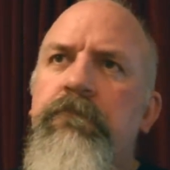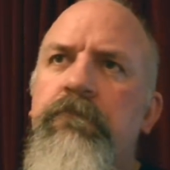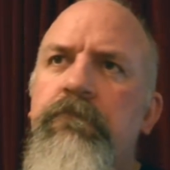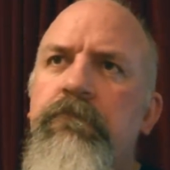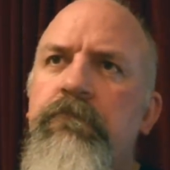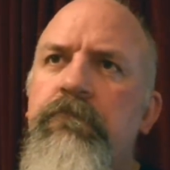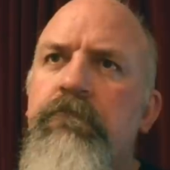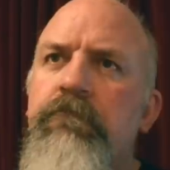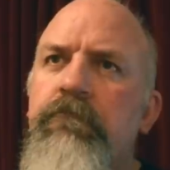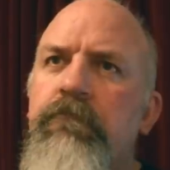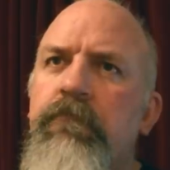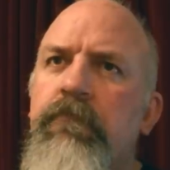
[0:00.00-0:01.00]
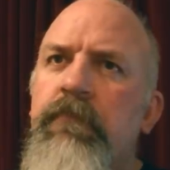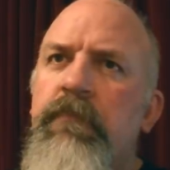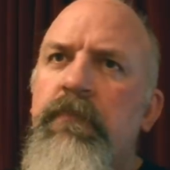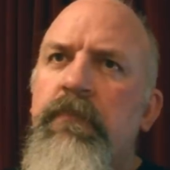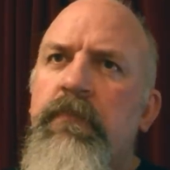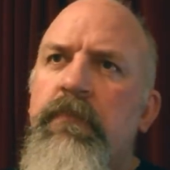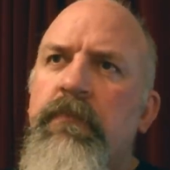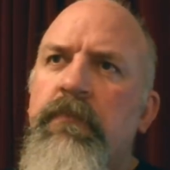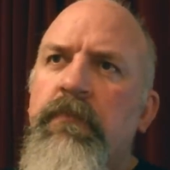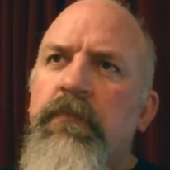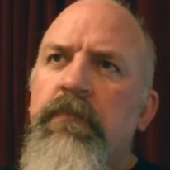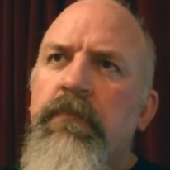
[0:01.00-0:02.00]

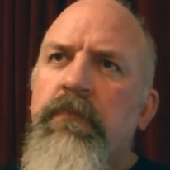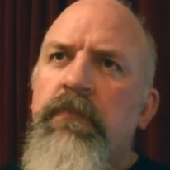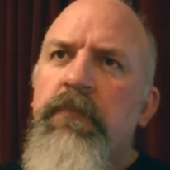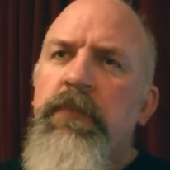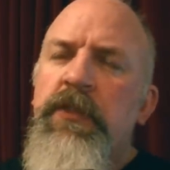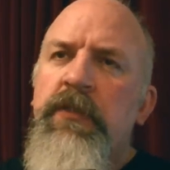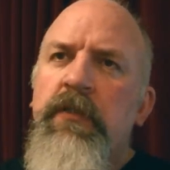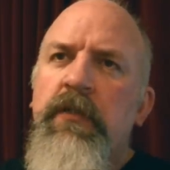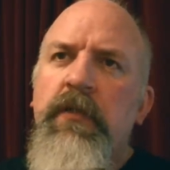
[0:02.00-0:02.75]
Nothing is said.